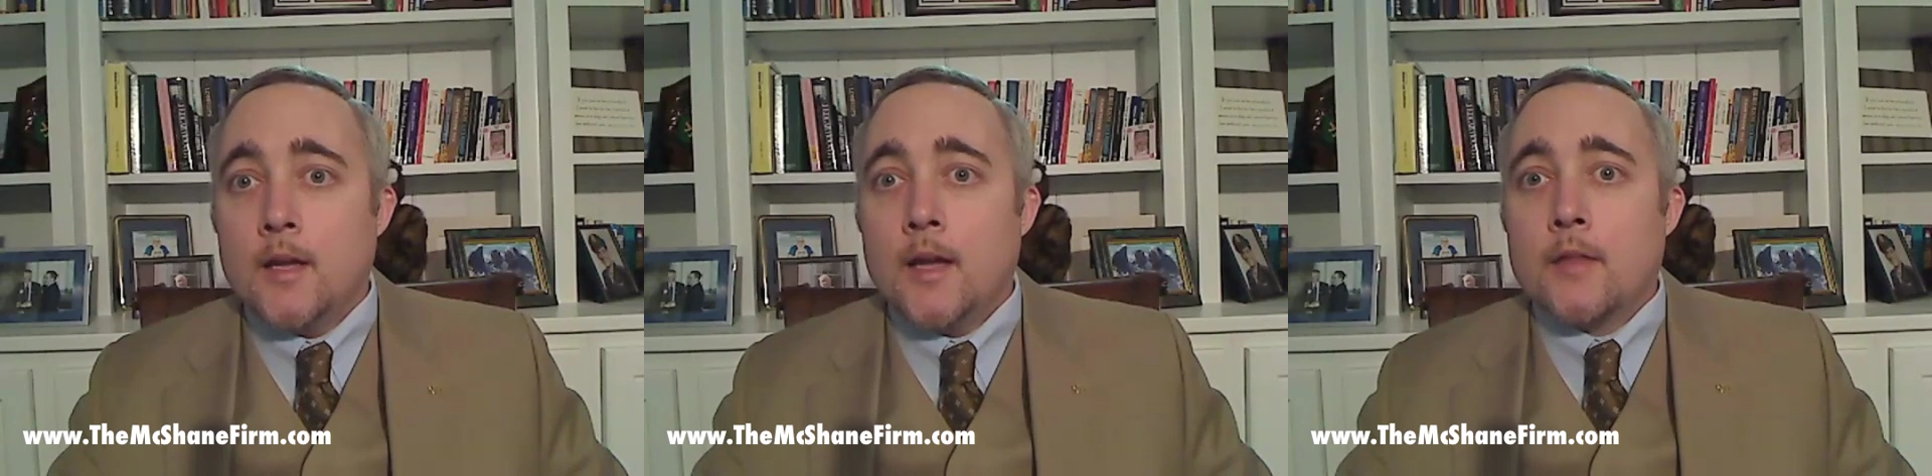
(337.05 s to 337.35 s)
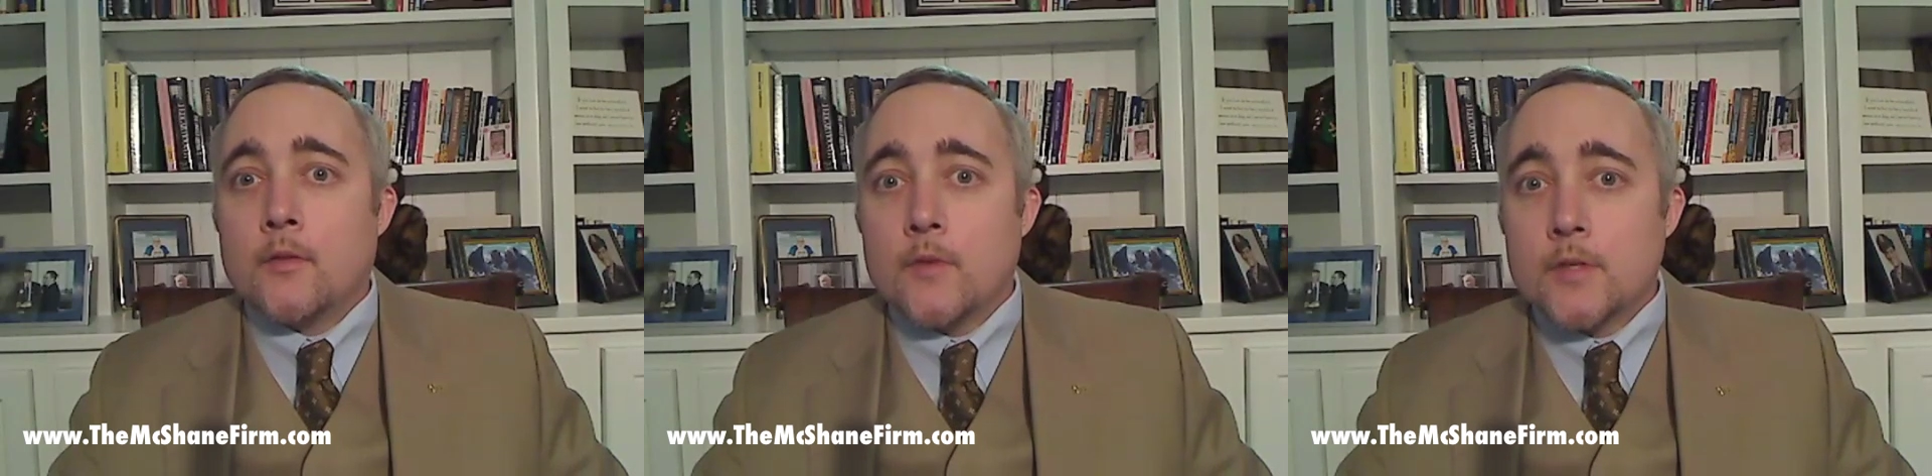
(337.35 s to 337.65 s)
and
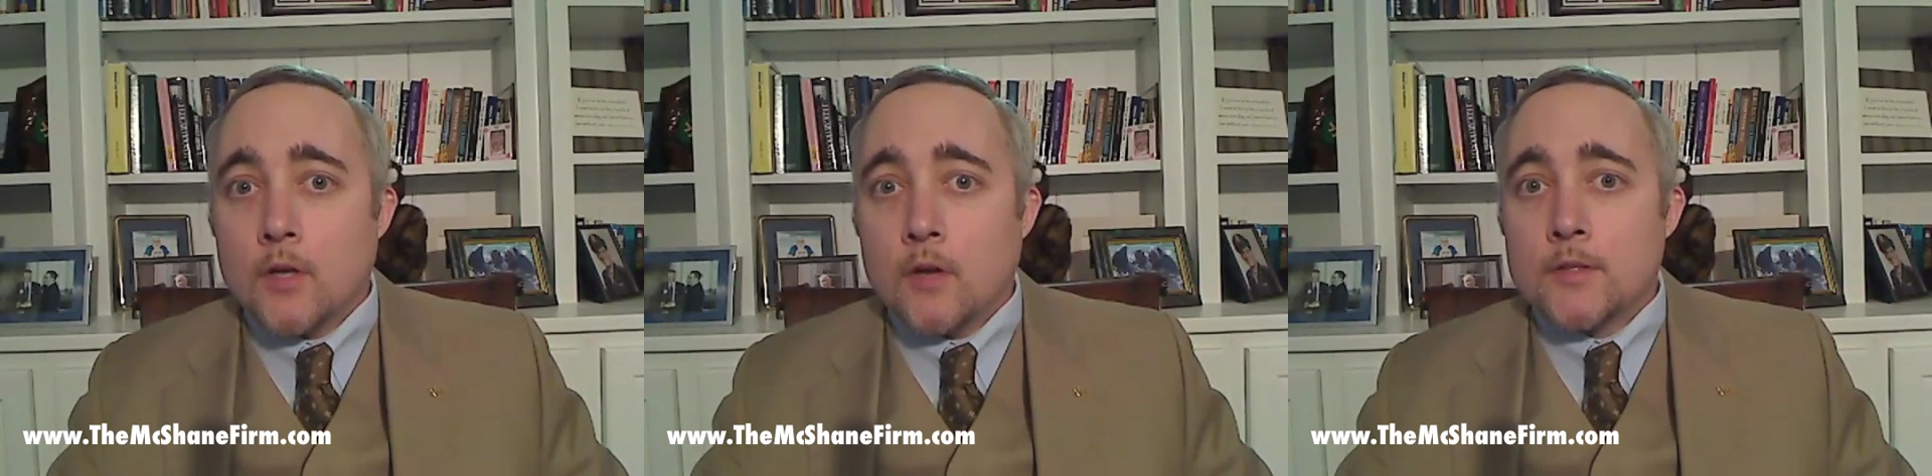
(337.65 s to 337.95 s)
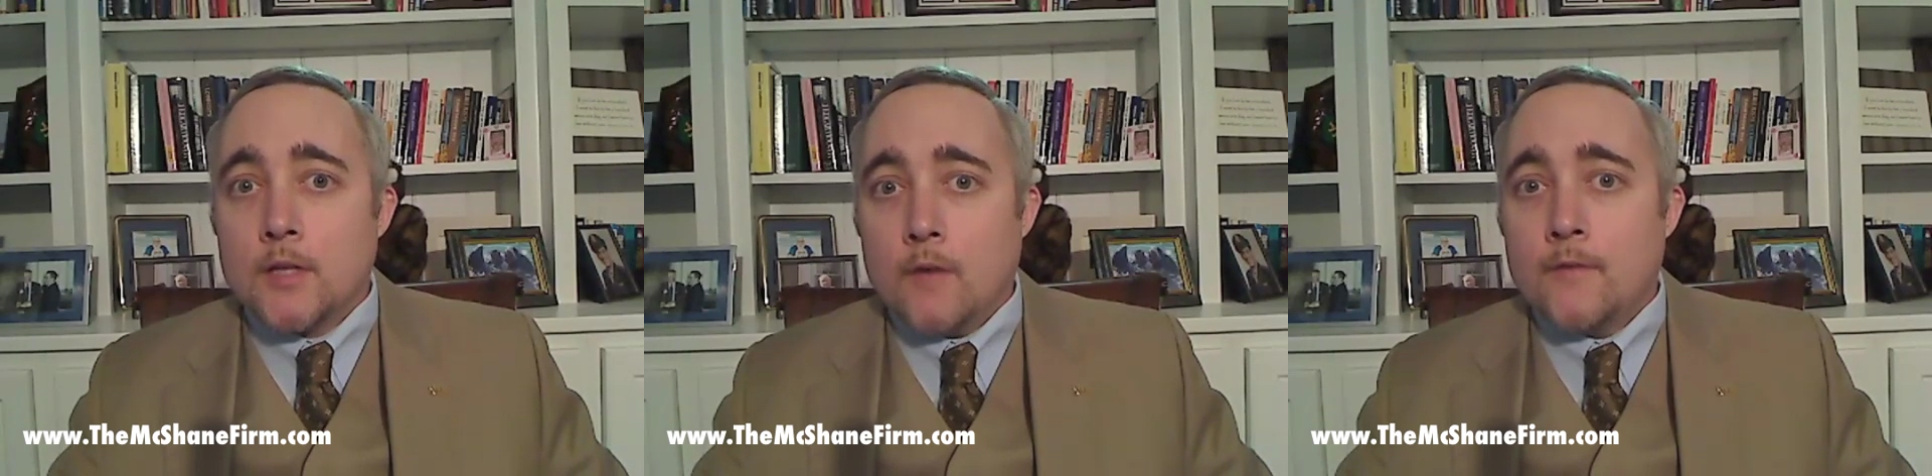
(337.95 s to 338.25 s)
the result
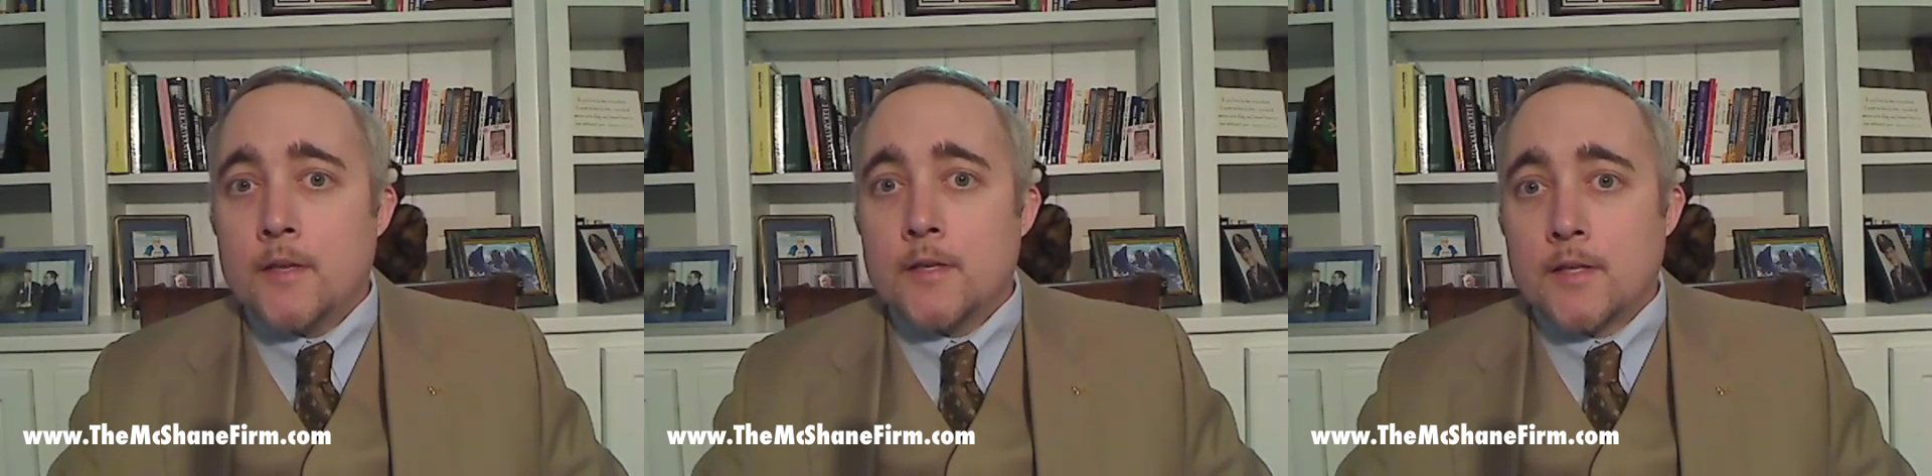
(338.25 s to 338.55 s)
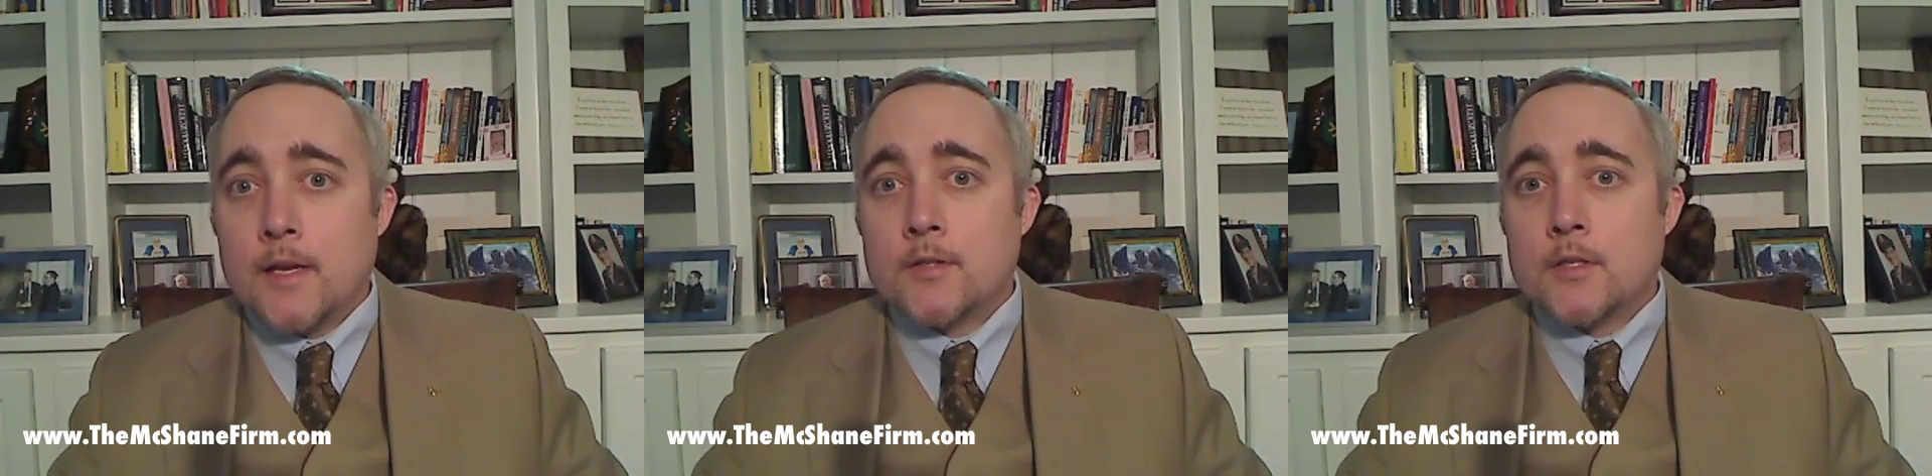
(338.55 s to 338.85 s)
of these
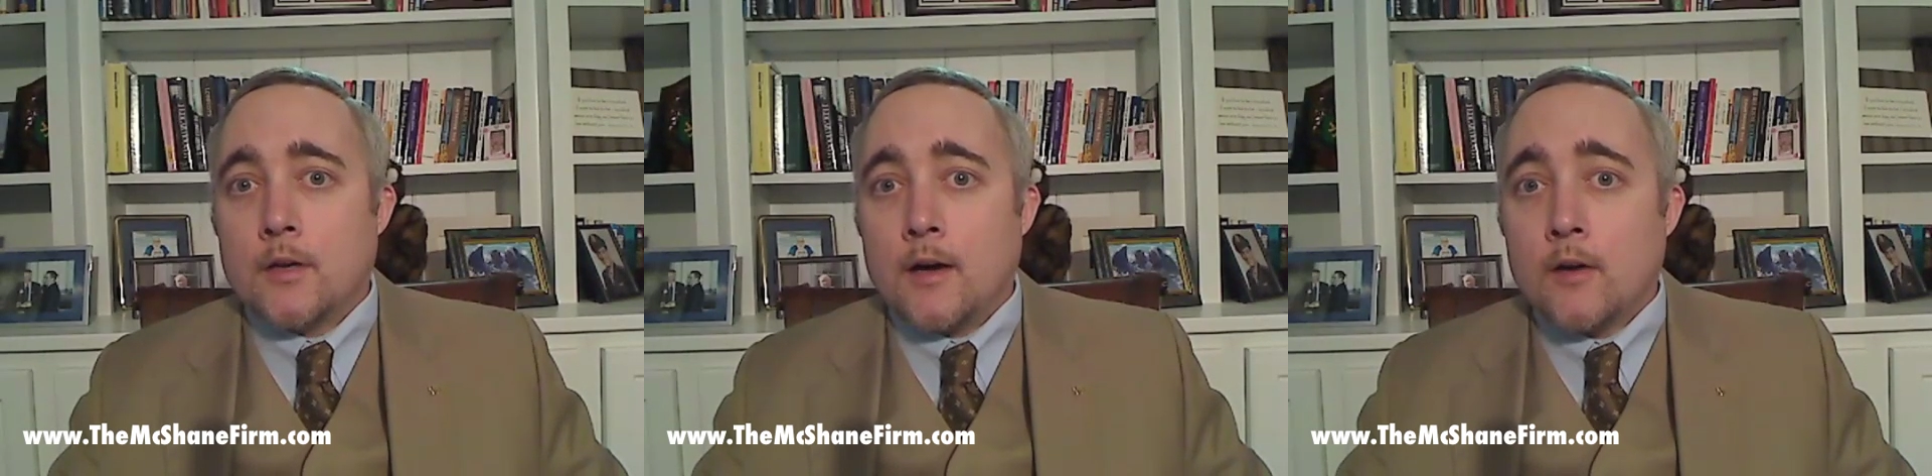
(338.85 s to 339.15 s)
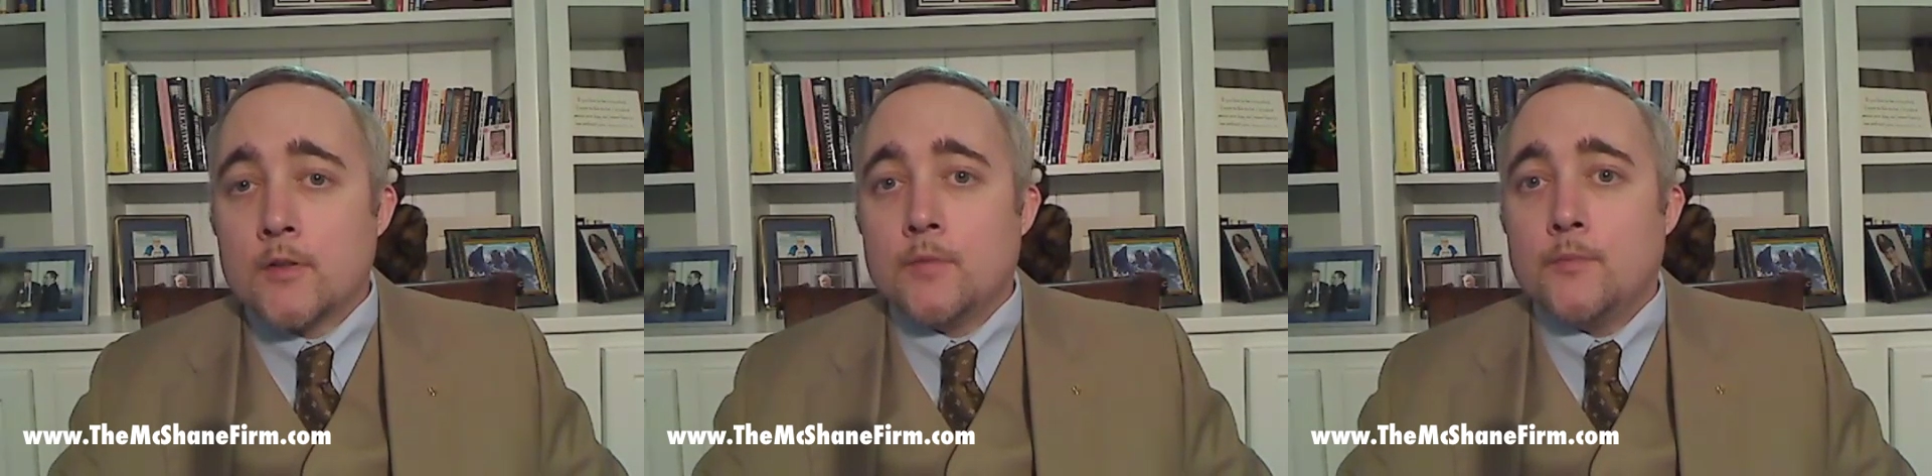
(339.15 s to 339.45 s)
tests shall also